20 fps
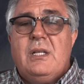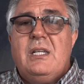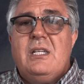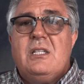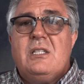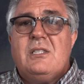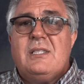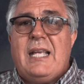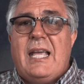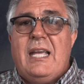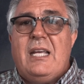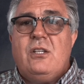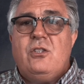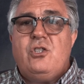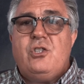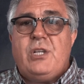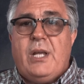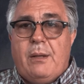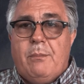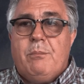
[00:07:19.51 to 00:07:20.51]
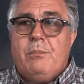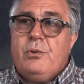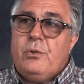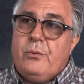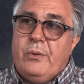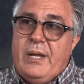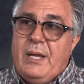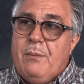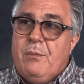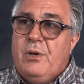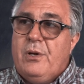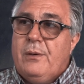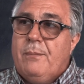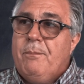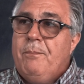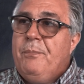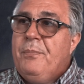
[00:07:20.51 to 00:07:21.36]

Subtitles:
is a shape parameter.